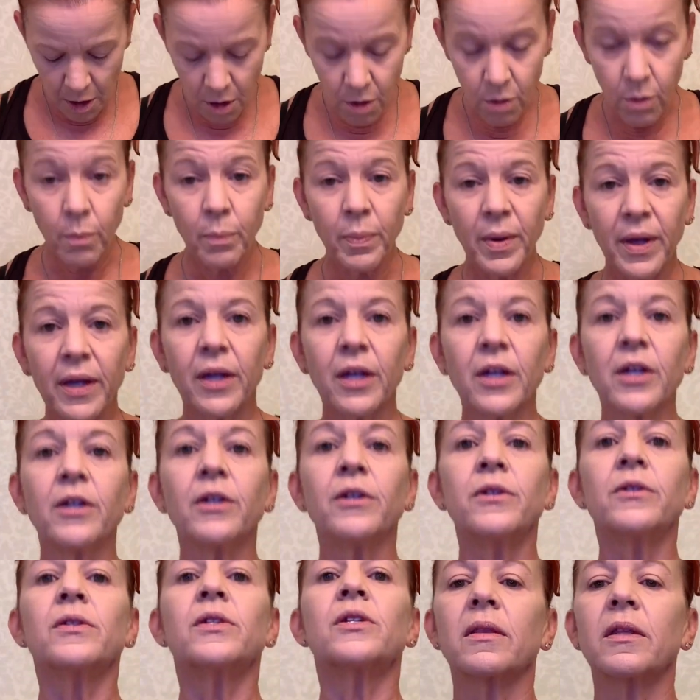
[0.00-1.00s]
Oh, but good
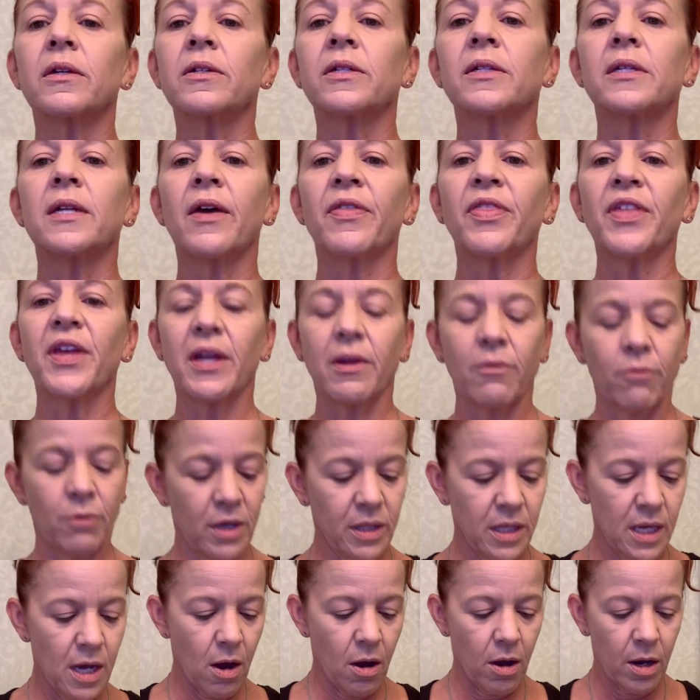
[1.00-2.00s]
news, there's nothing
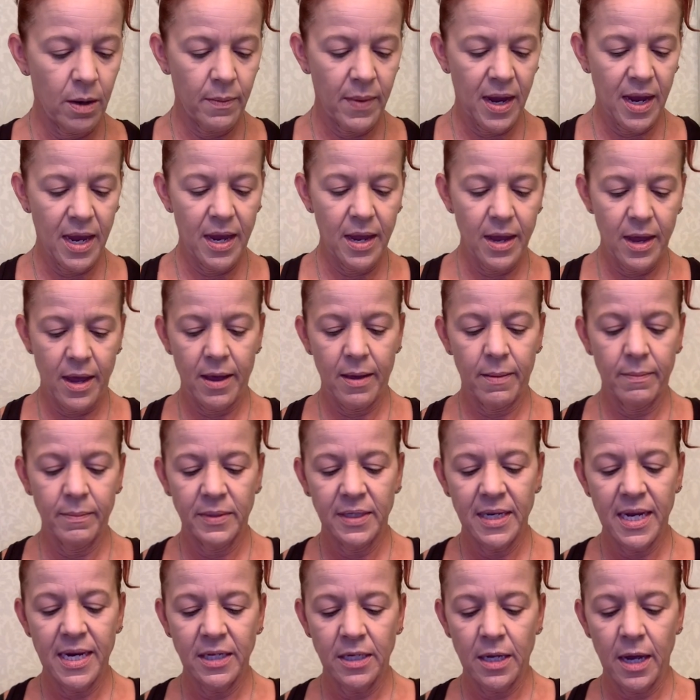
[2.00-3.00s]
really on my
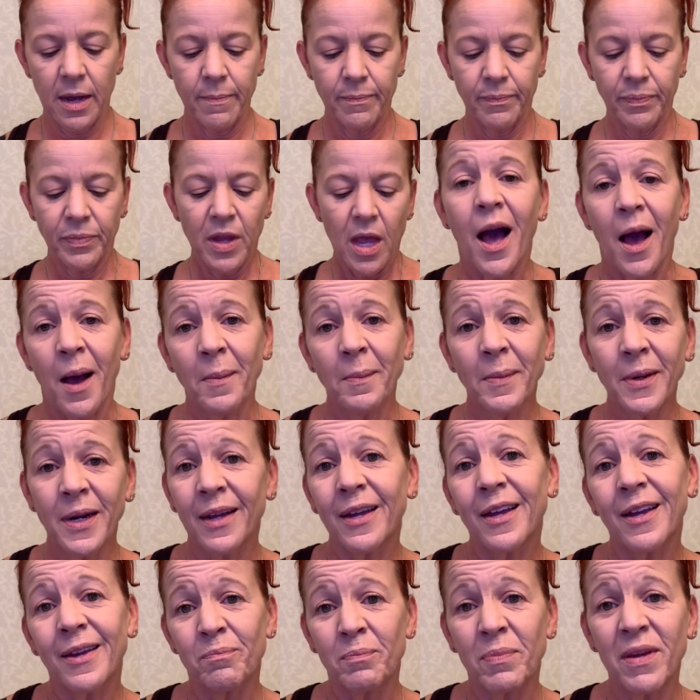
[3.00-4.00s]
tank top. I'm
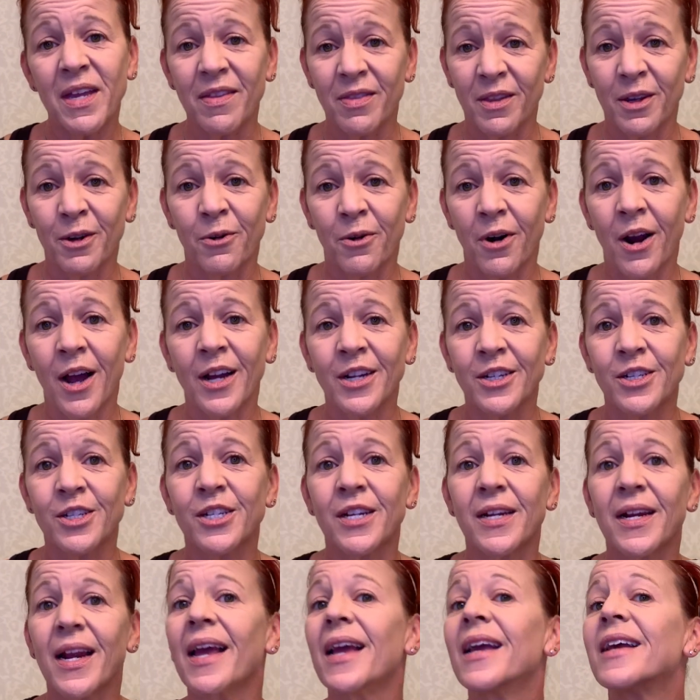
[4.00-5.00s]
gonna be in the garage
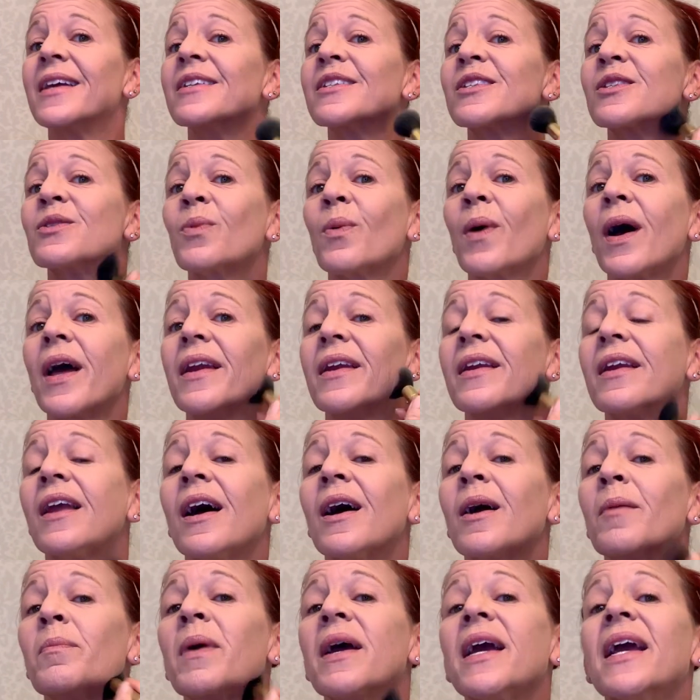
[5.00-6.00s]
today, sweating
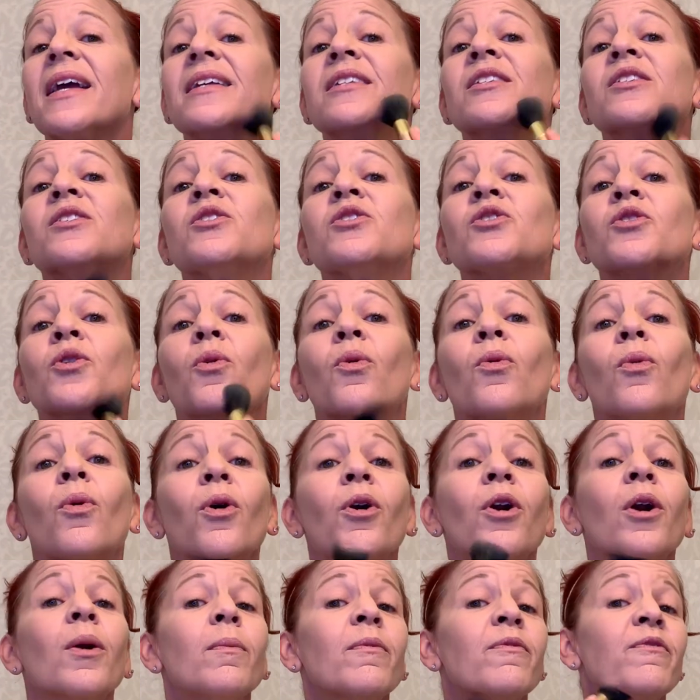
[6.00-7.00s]
up a
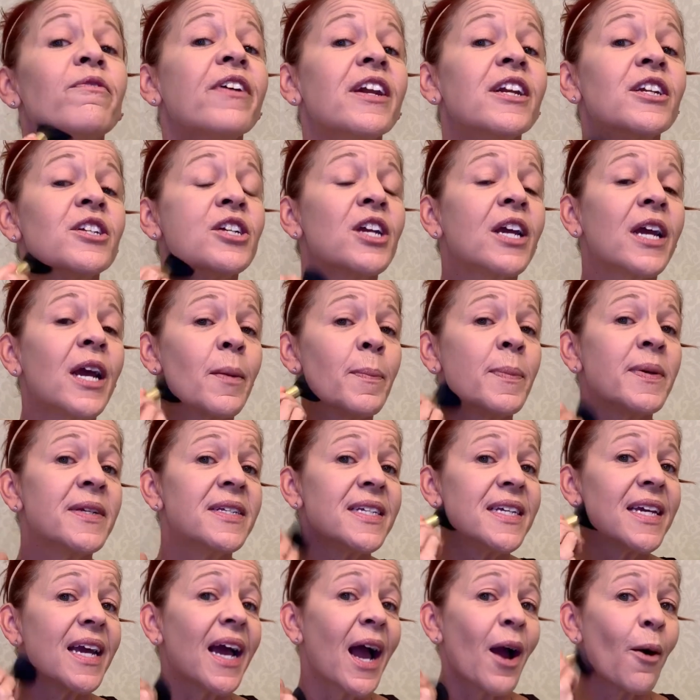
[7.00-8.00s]
storm, finishing up a
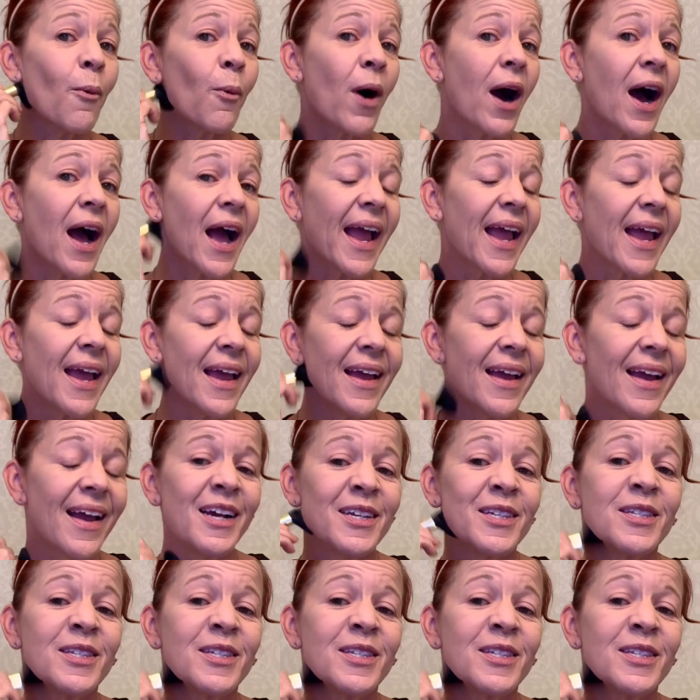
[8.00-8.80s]
DIY.